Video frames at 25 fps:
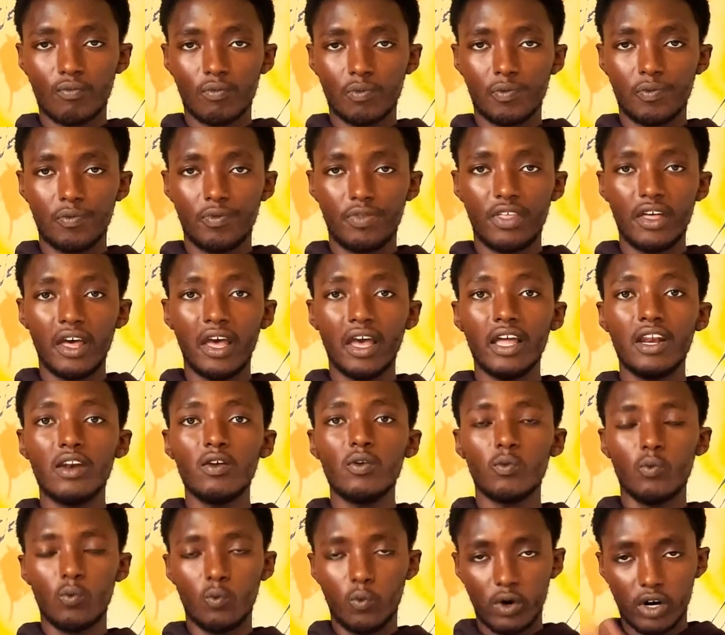
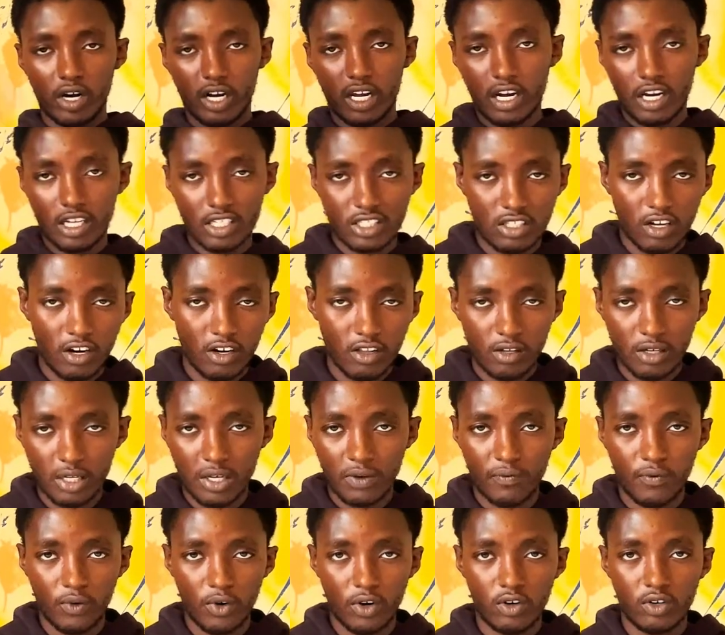then we're gonna start looking
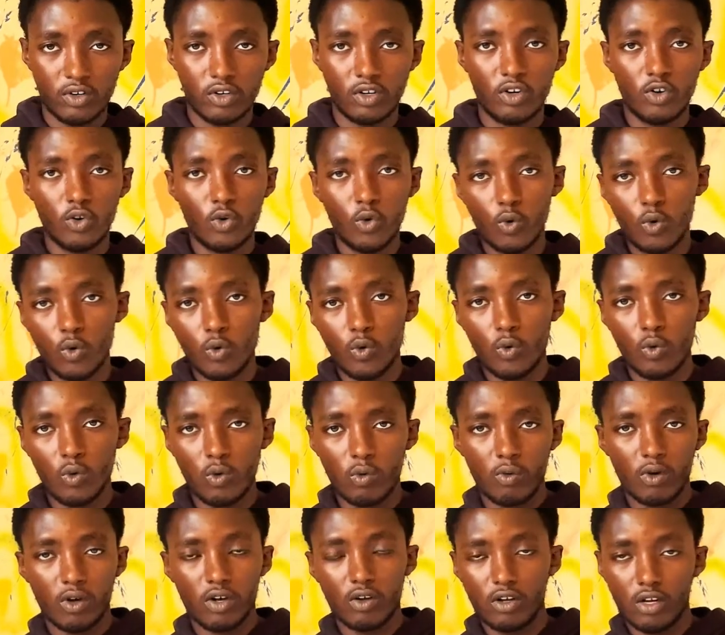for new
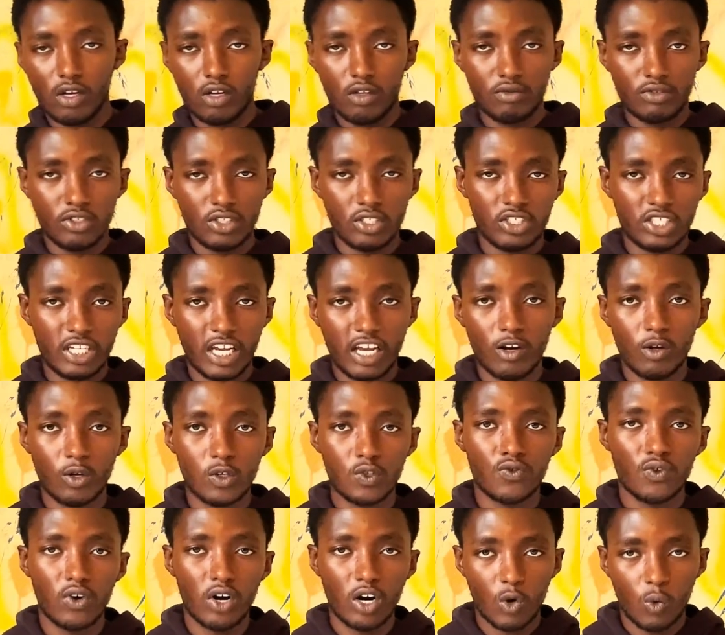channels
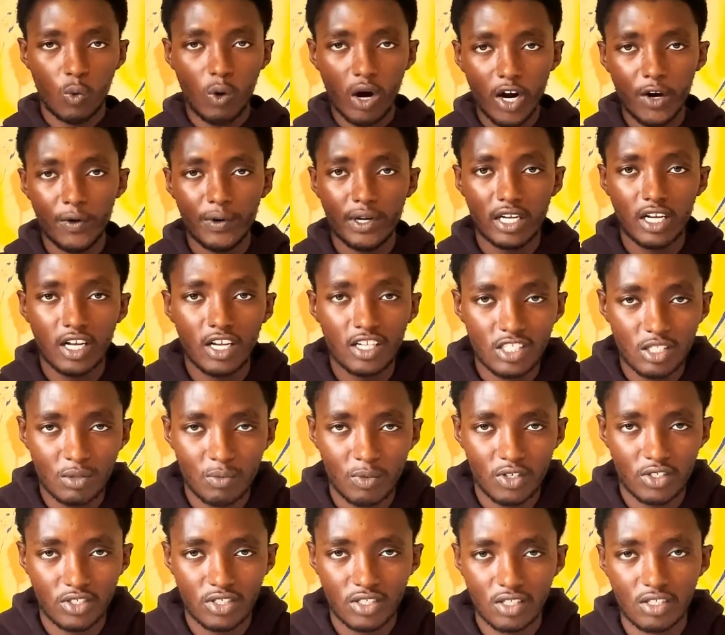for acquiring
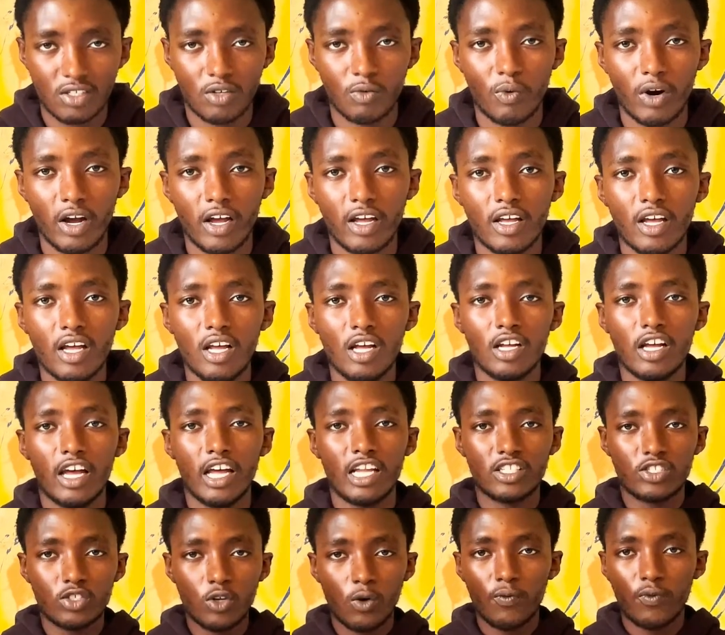customers, right?
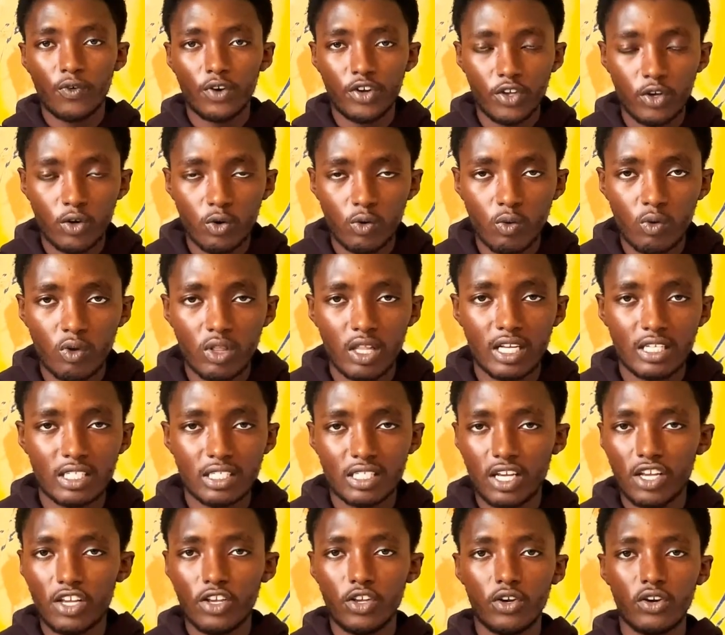And so for you, let's
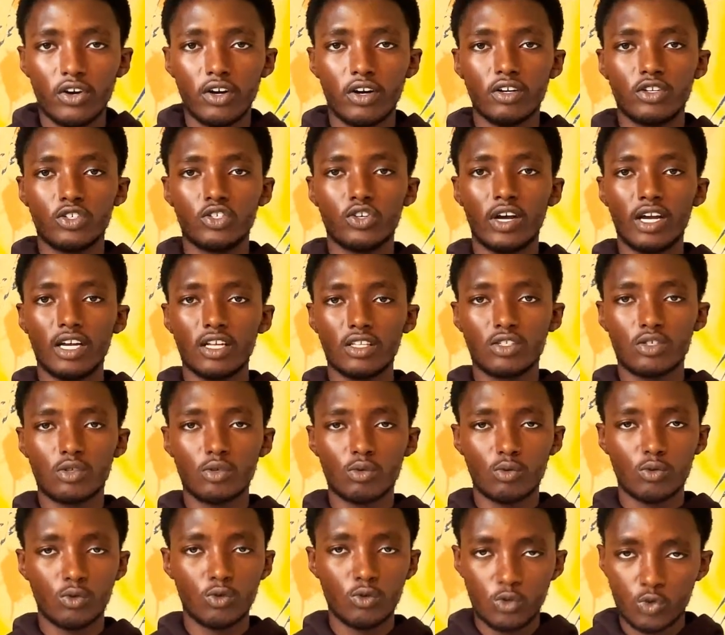say you're trying to
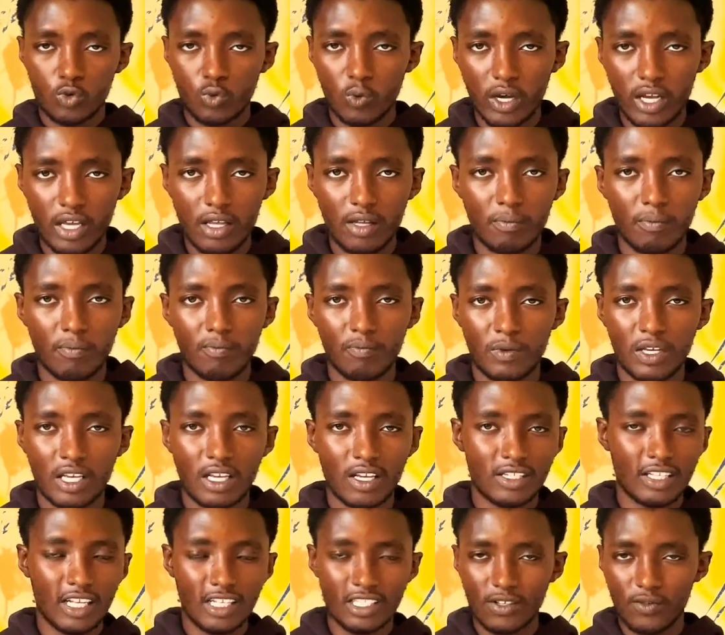lose weight,
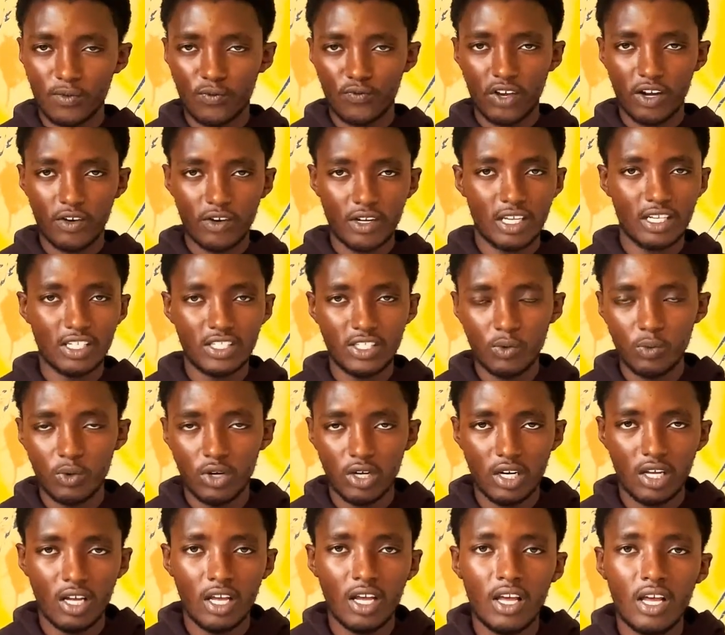because that's a very easy
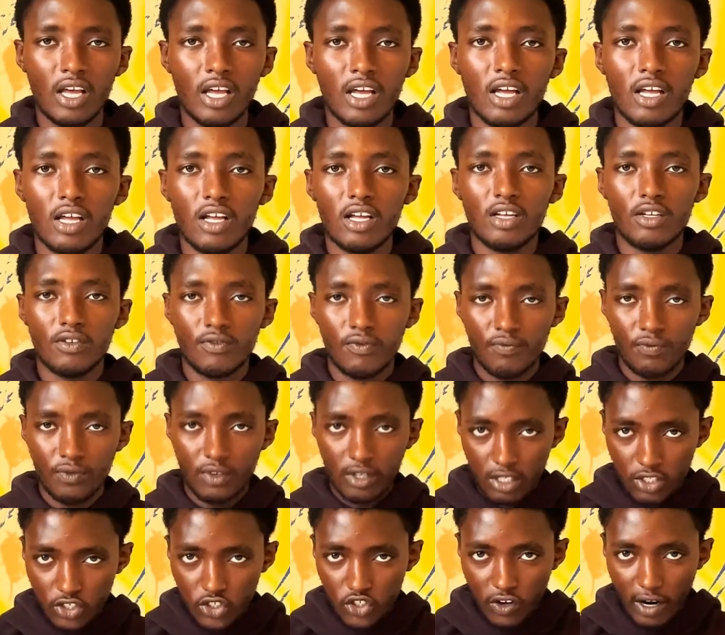one.
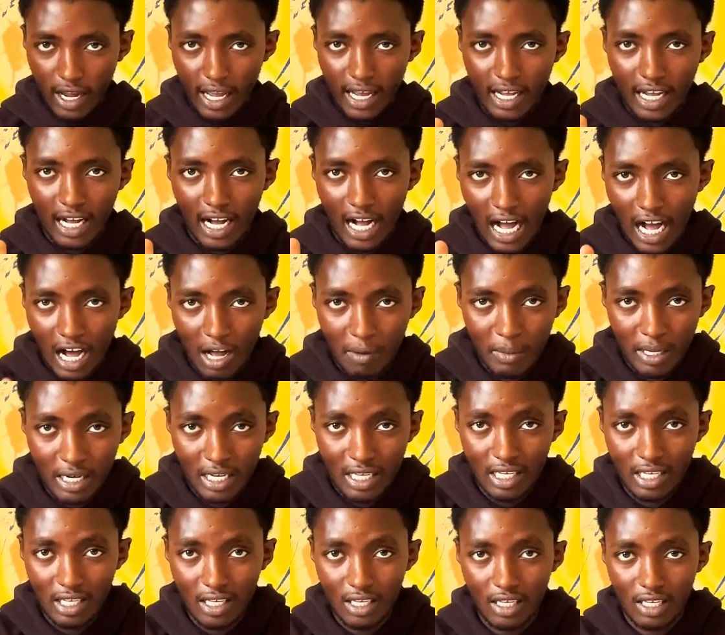Track how
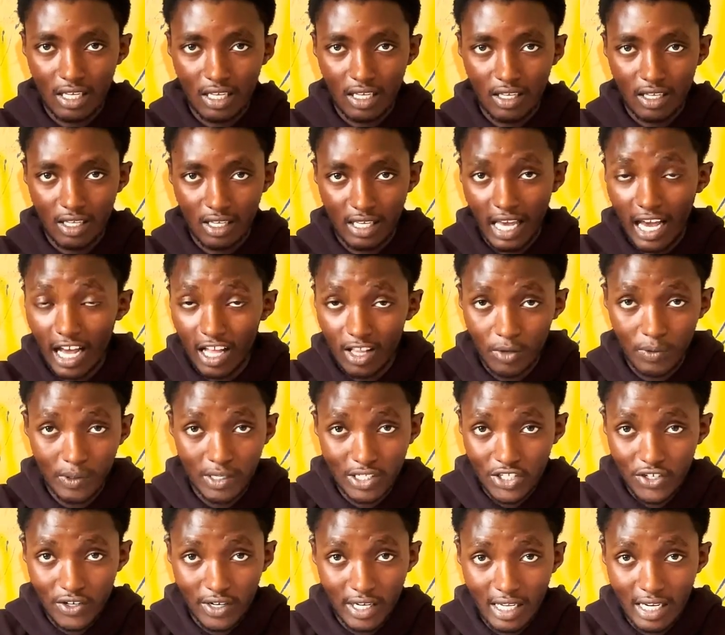many
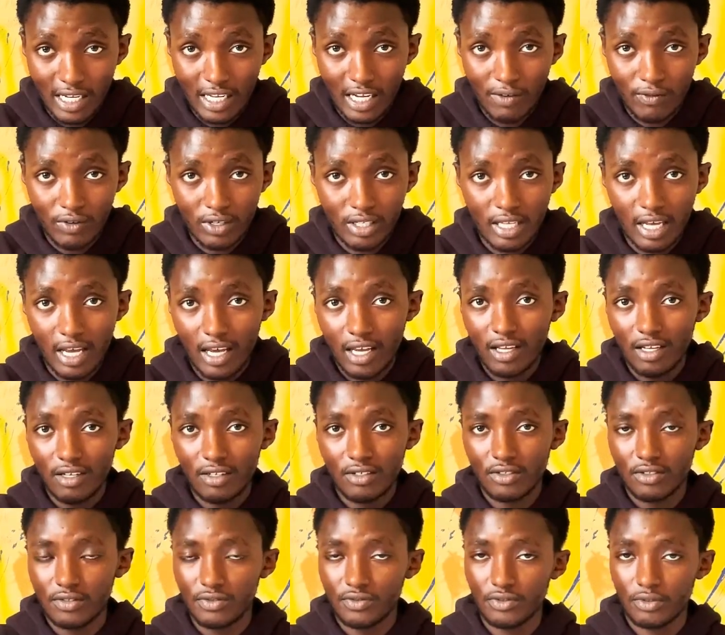calories you're eating every day,
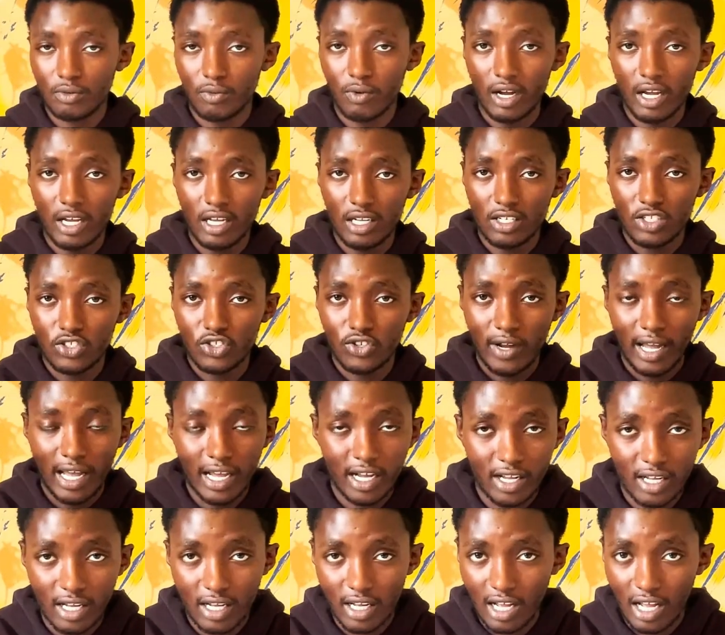right?
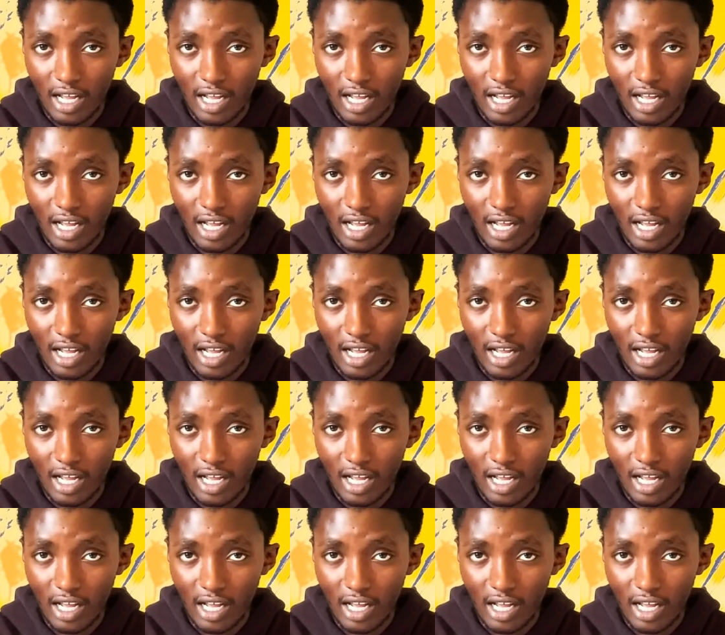Track